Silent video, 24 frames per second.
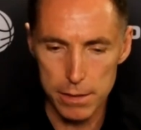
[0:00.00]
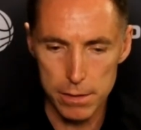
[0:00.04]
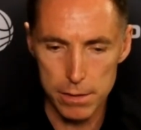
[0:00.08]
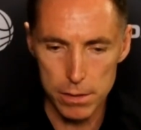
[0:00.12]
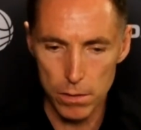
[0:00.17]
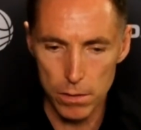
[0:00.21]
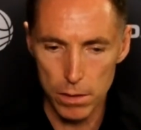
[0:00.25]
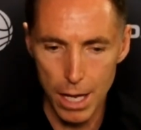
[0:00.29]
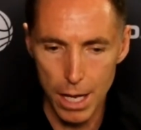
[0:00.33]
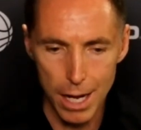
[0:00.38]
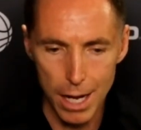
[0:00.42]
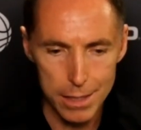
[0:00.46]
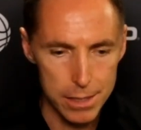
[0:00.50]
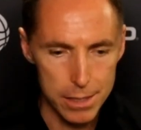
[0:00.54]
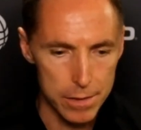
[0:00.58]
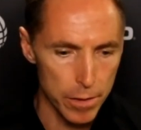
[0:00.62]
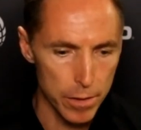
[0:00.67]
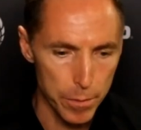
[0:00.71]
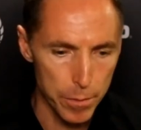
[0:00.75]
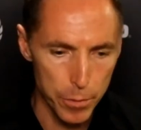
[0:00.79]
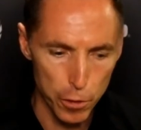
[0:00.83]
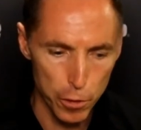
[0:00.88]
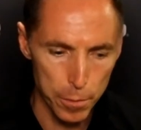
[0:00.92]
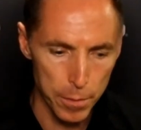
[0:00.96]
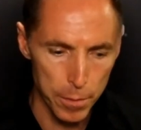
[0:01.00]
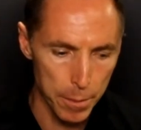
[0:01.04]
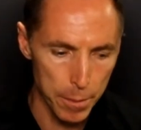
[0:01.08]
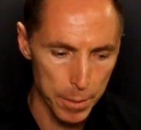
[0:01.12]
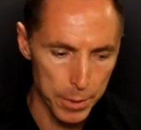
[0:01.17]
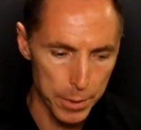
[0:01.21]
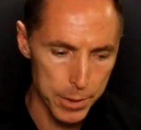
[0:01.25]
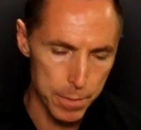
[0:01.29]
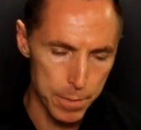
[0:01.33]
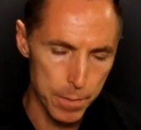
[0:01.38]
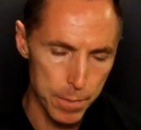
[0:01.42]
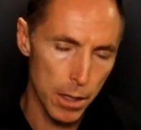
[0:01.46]
So lots of improvement,
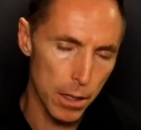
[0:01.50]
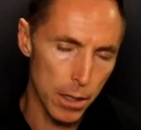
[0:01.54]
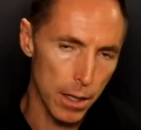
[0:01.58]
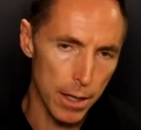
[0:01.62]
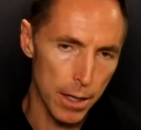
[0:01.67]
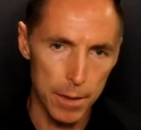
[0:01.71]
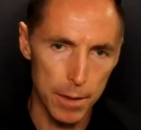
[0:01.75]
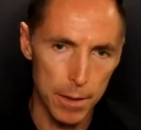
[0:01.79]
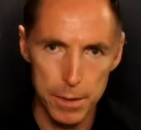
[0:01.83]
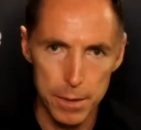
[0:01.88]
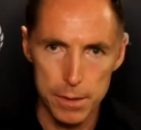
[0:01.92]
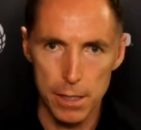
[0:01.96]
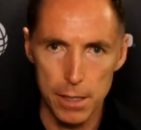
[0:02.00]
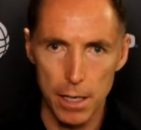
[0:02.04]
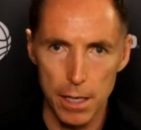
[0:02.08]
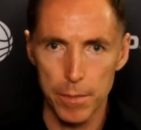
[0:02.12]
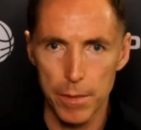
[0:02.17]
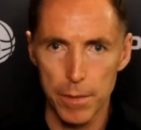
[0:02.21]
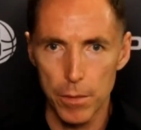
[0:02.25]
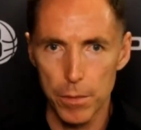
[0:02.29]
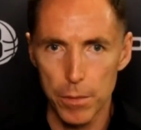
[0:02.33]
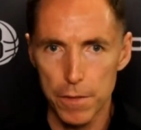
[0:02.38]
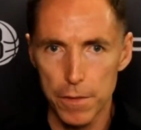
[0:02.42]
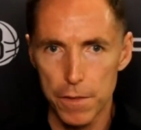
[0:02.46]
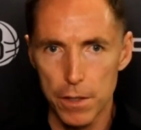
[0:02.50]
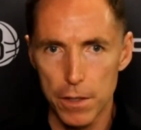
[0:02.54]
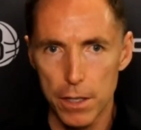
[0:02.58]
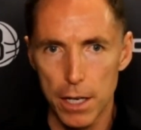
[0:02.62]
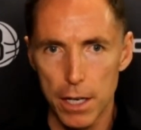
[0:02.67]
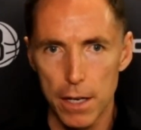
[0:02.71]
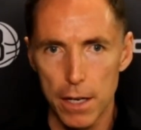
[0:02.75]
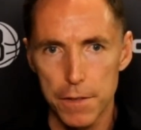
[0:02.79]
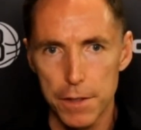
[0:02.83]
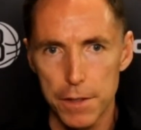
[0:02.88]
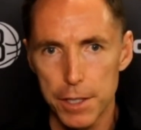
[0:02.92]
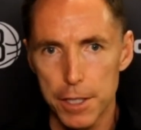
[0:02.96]
but the small lineup is something that we feel
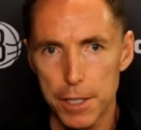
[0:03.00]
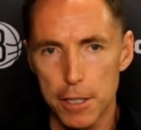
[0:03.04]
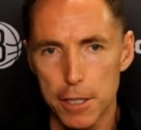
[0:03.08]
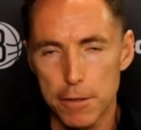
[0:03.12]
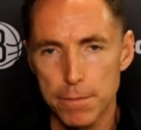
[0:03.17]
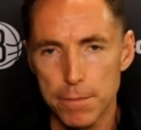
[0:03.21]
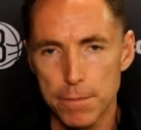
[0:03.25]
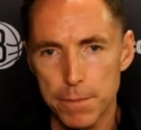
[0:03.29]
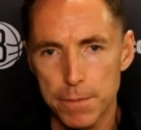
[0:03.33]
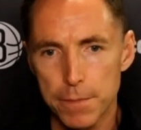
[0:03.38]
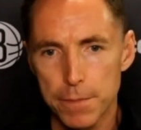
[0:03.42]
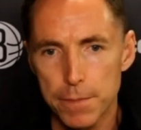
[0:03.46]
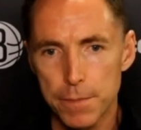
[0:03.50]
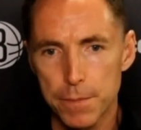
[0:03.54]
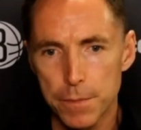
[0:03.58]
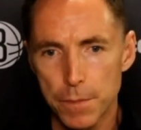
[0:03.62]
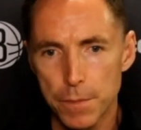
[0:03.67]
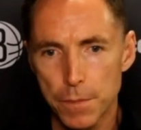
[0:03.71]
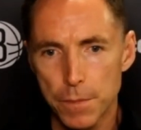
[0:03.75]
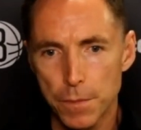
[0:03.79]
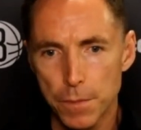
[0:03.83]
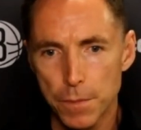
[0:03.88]
confident in.